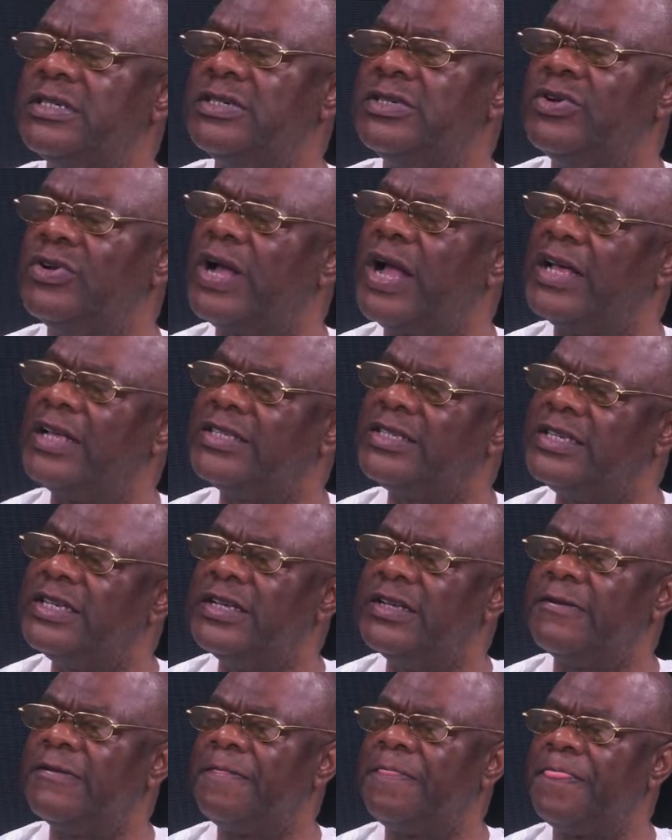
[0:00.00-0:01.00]
You can
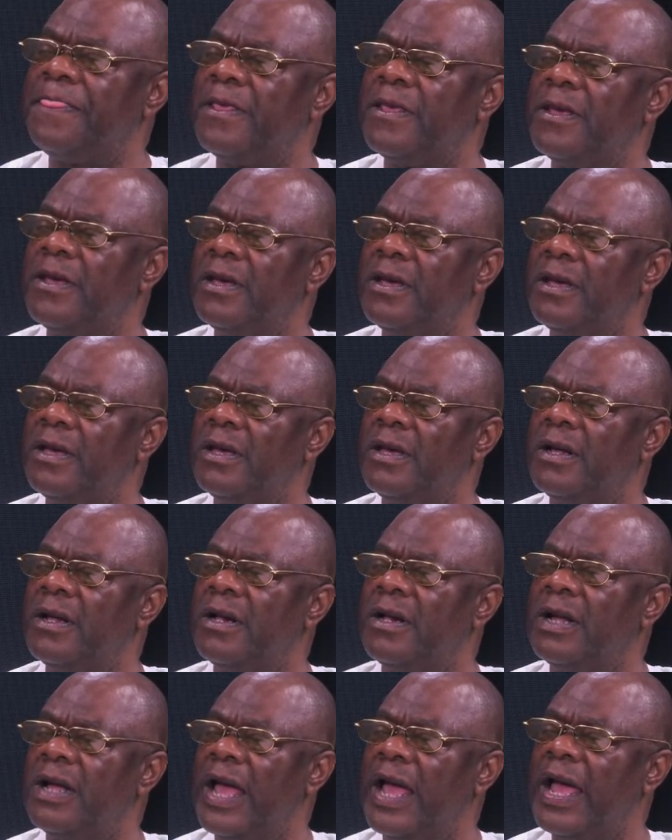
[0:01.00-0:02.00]
see.
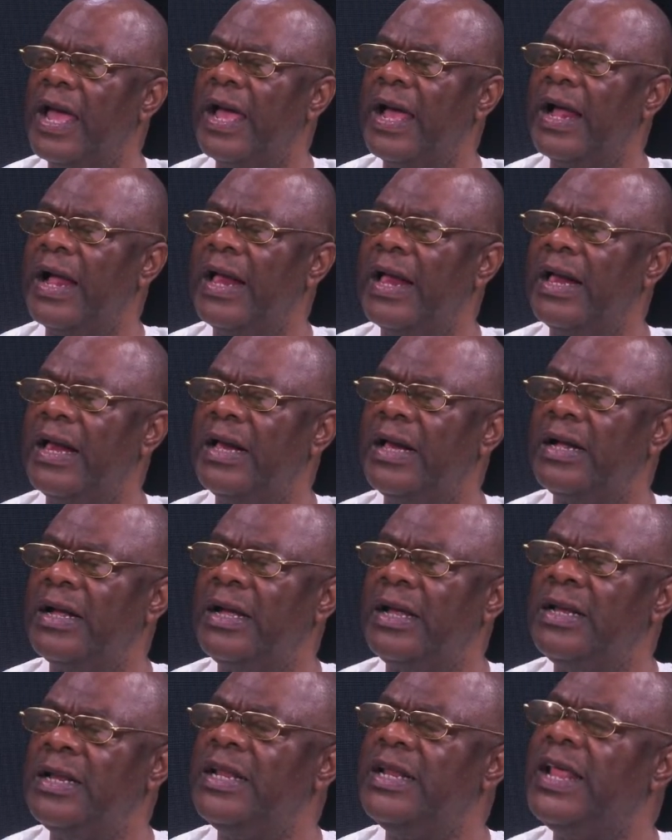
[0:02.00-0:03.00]
Did
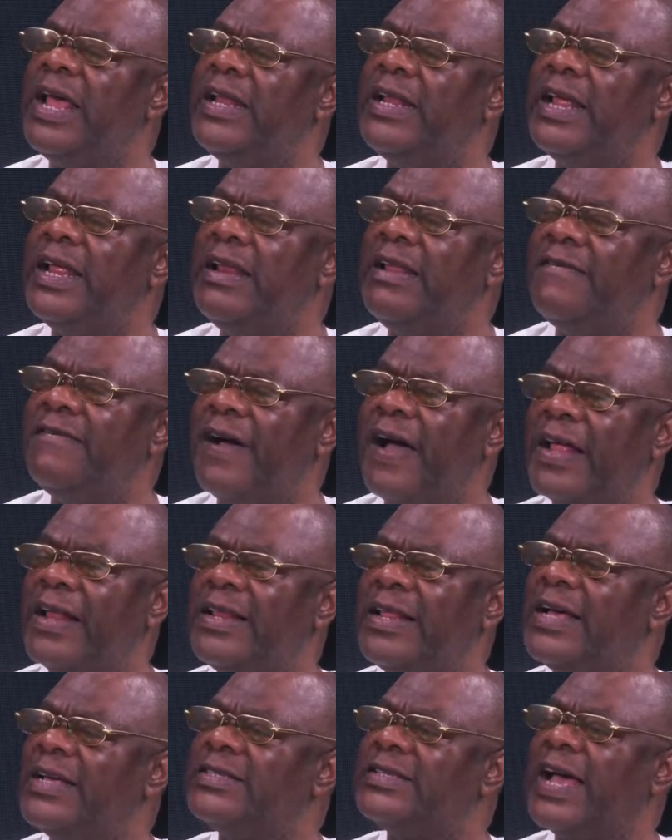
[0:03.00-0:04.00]
they deliver?
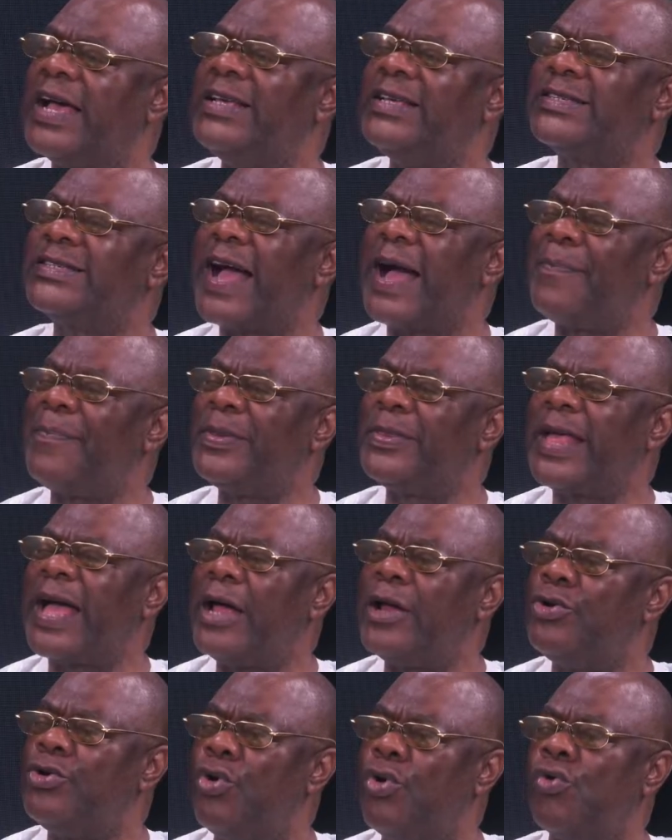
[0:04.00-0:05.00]
The answer is
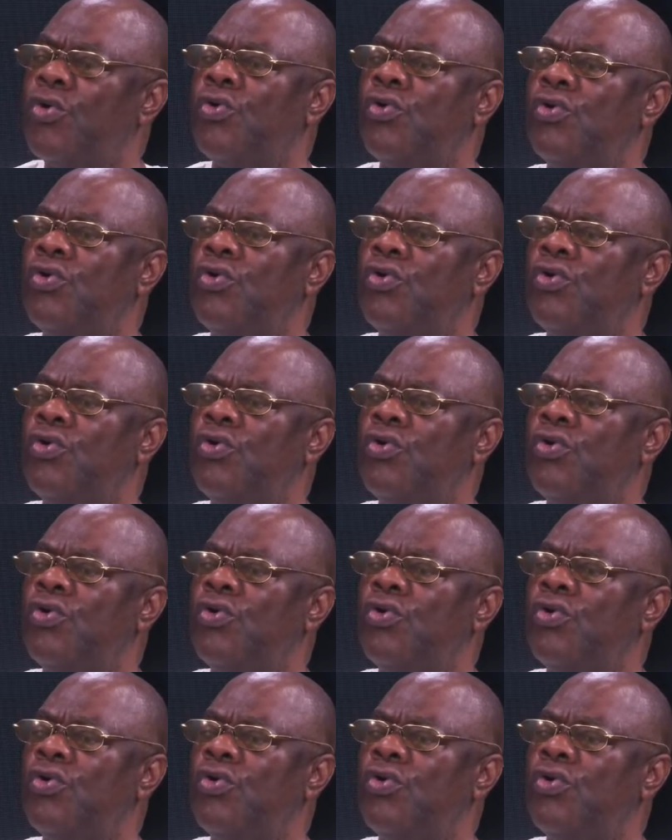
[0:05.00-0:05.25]
capital no.